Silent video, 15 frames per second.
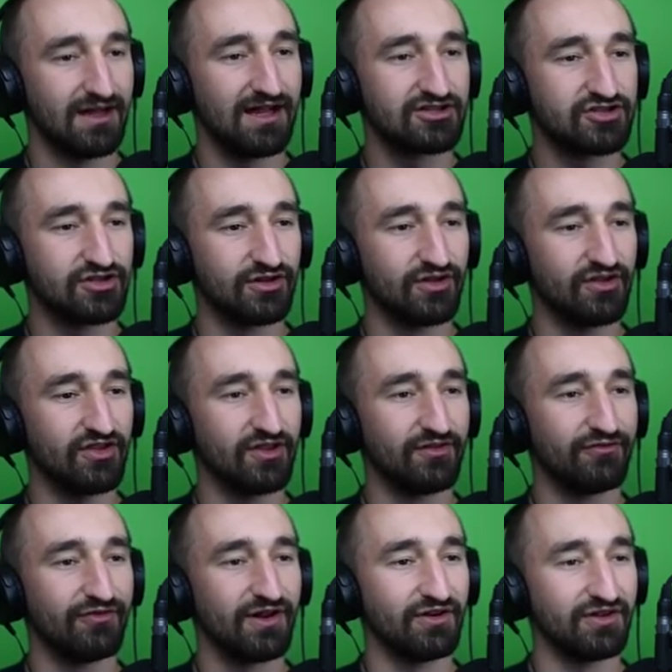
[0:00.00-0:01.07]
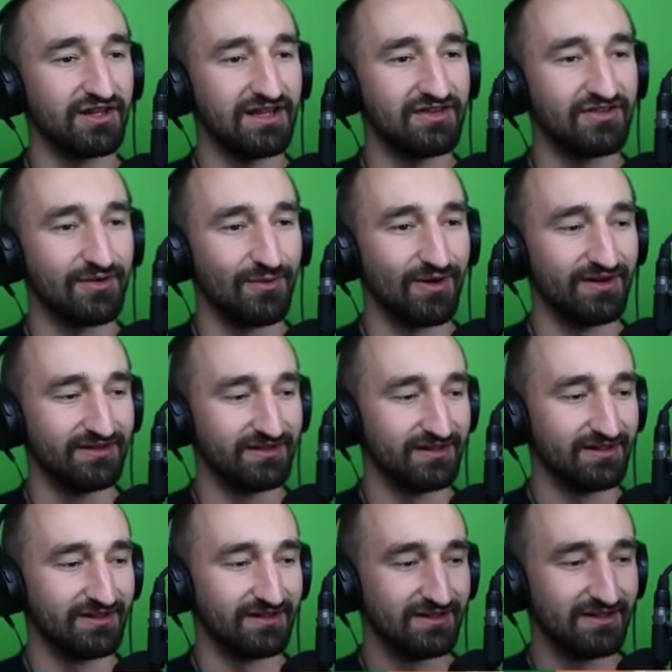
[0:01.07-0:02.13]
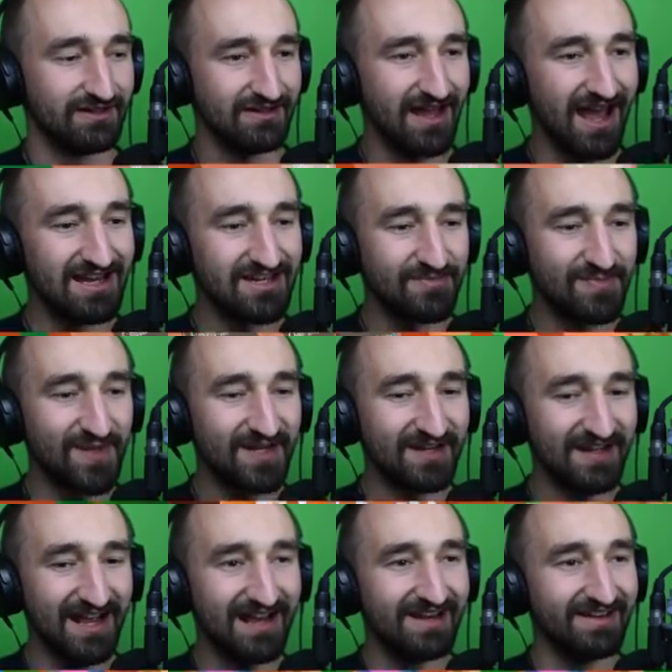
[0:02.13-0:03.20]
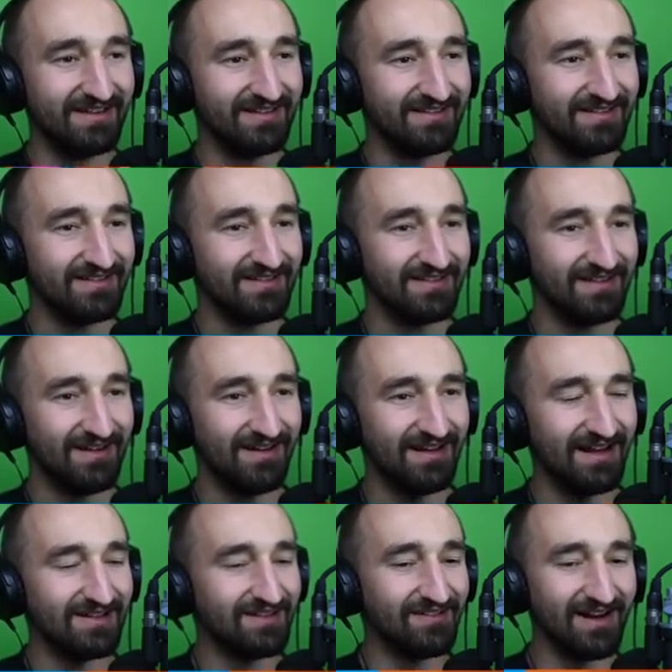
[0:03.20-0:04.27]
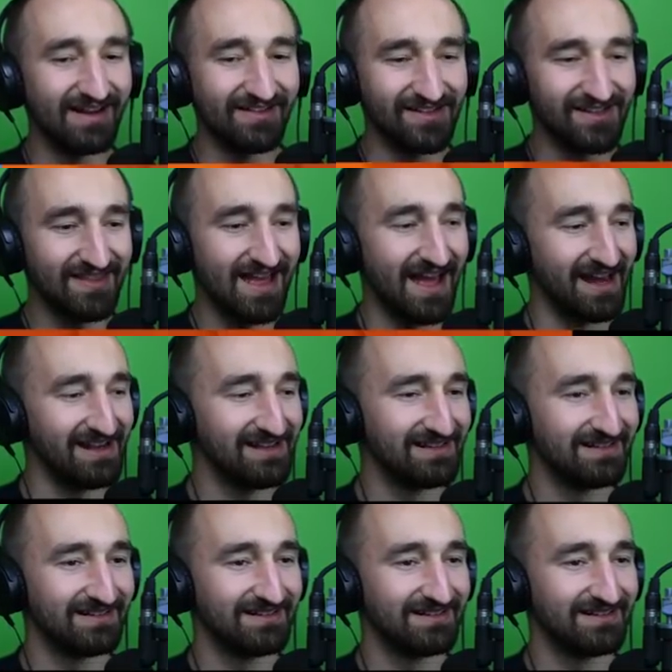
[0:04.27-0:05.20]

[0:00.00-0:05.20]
That's true. This is a fairly easy one. Yeah, I just beat it again. Yeah, you're right. Look at that.